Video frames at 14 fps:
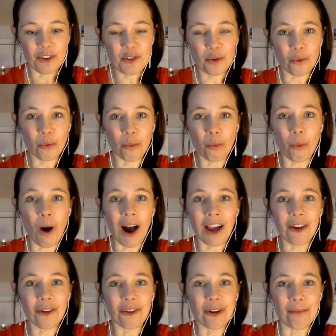to
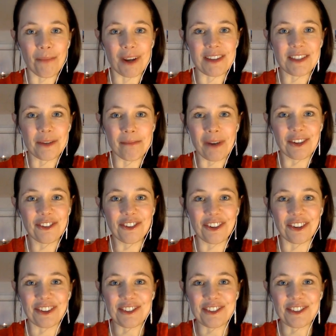wild emancipation.